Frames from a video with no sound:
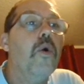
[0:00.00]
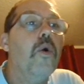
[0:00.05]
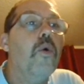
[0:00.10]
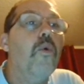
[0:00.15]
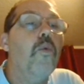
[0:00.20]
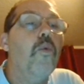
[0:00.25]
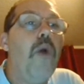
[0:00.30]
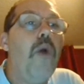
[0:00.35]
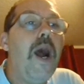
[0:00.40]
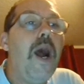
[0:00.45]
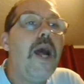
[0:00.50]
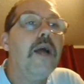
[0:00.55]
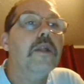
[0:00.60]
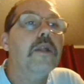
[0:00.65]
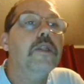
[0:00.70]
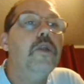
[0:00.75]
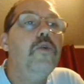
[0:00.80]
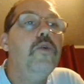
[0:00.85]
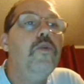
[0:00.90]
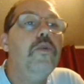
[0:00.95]

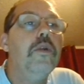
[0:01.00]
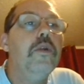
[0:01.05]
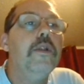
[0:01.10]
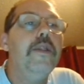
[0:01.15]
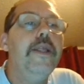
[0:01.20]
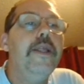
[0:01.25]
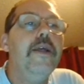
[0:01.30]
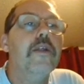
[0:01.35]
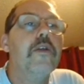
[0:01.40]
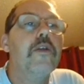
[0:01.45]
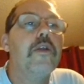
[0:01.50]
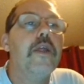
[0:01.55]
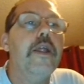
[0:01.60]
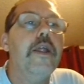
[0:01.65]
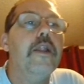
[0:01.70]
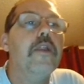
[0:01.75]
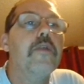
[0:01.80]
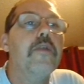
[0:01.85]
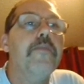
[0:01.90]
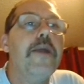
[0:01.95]
While New
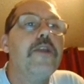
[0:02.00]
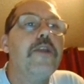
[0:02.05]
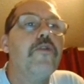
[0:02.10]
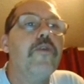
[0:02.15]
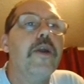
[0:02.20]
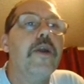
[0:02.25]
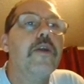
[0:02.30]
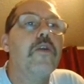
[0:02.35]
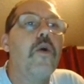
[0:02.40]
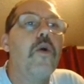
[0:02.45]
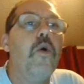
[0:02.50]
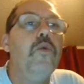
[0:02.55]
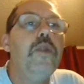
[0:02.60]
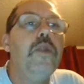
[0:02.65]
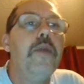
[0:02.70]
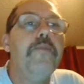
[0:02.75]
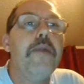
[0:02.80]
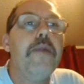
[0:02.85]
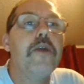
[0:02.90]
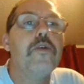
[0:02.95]
Nielsen's metrics
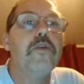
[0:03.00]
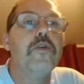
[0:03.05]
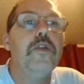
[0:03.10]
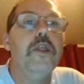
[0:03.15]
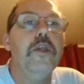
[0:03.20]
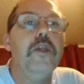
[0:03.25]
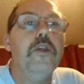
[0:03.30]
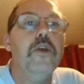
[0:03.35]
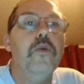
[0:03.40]
only measure the